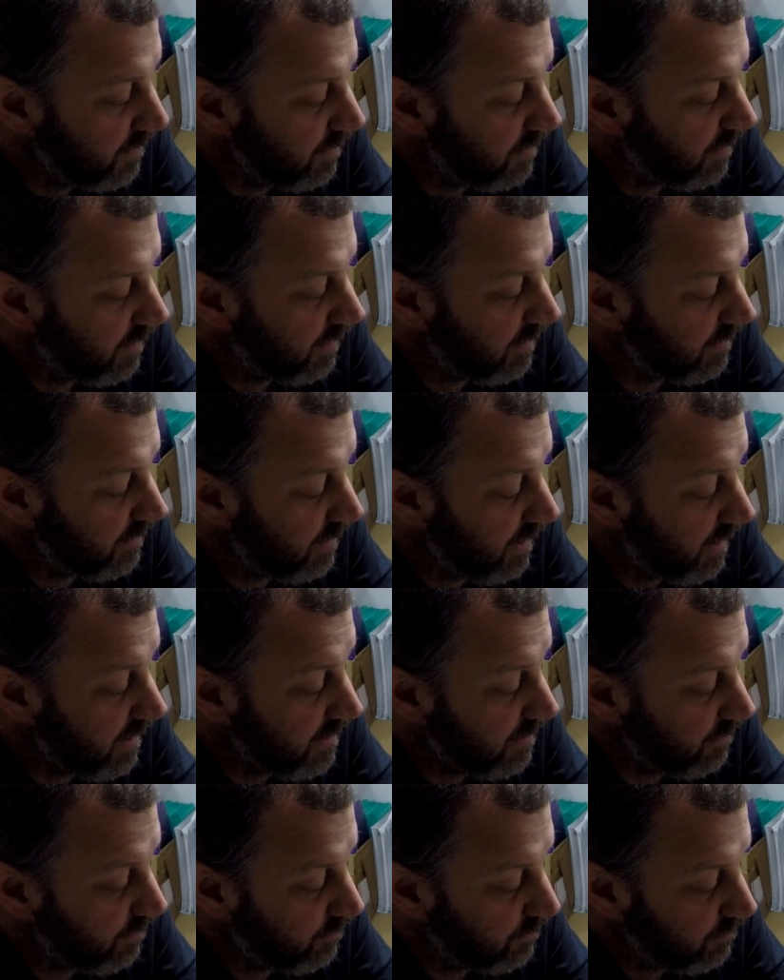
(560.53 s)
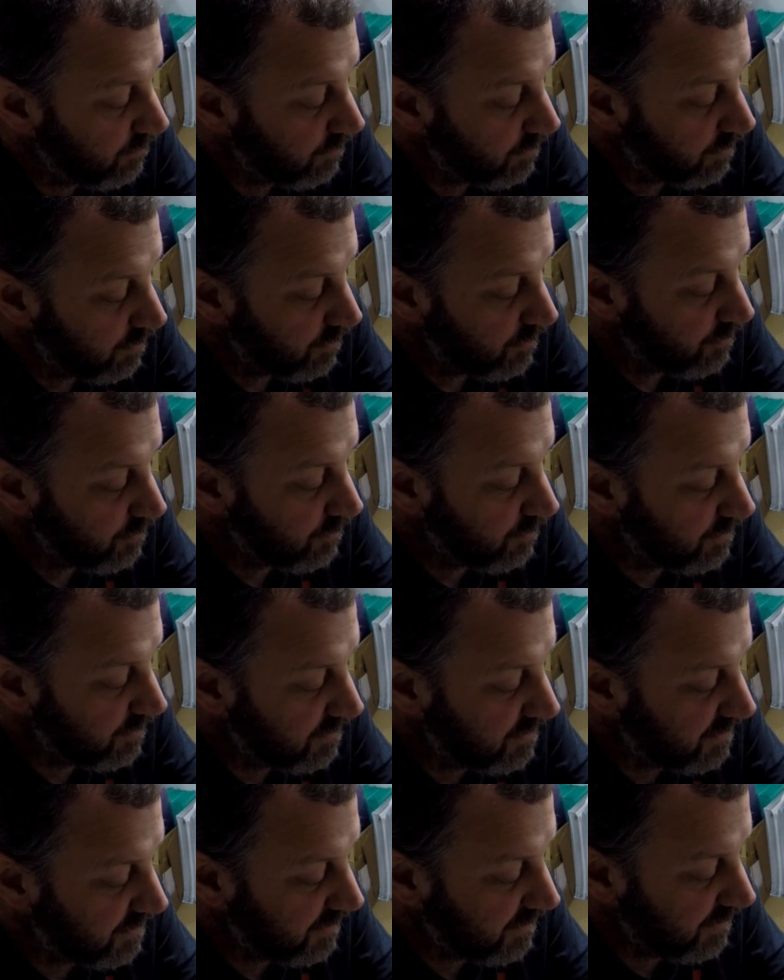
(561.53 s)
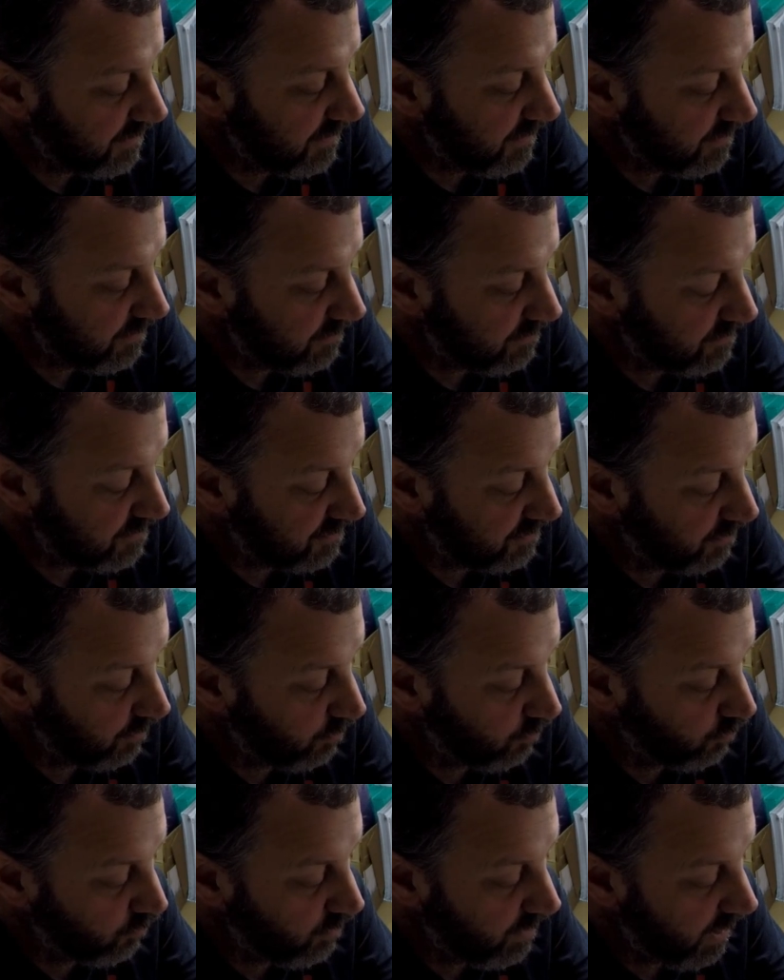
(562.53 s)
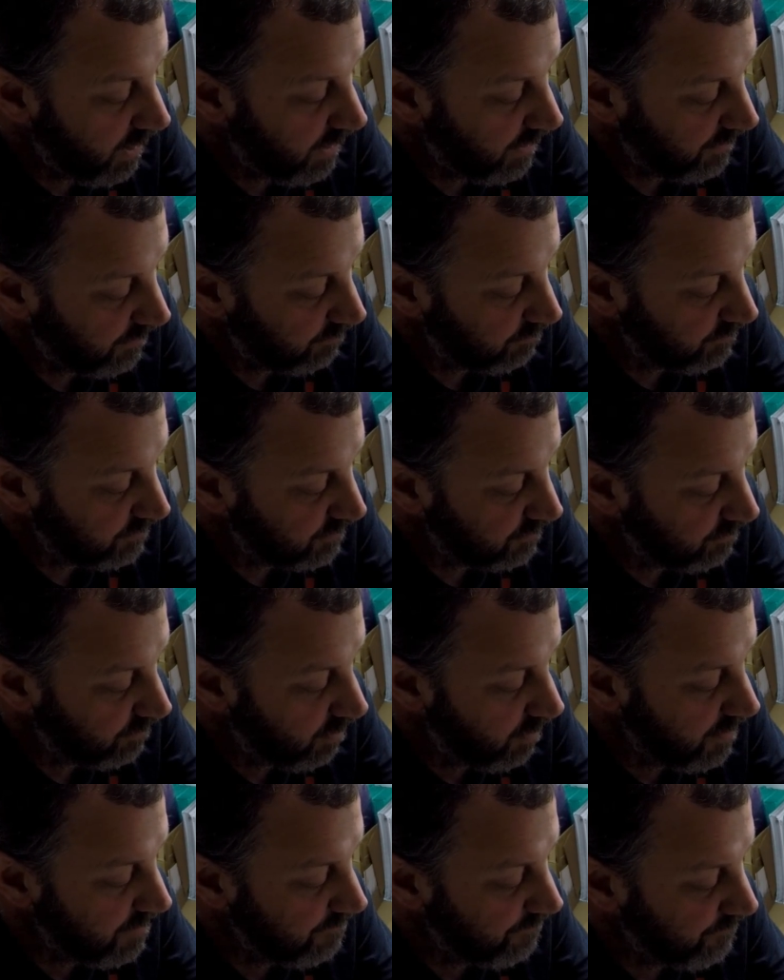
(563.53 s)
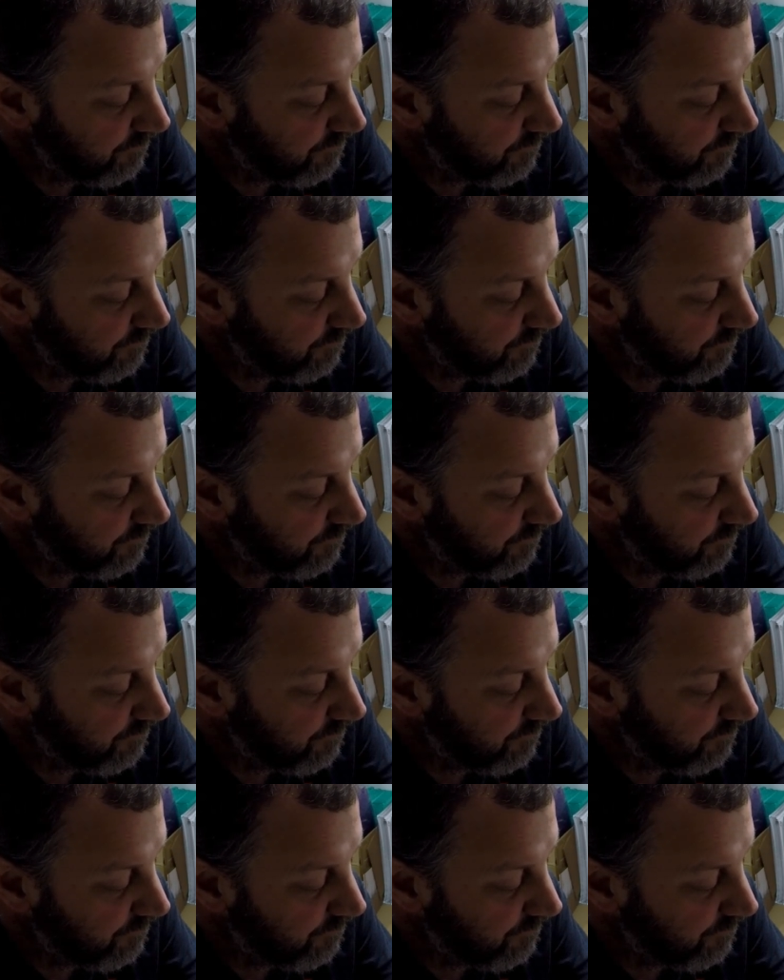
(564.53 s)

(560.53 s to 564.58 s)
and now you can see sold items, right?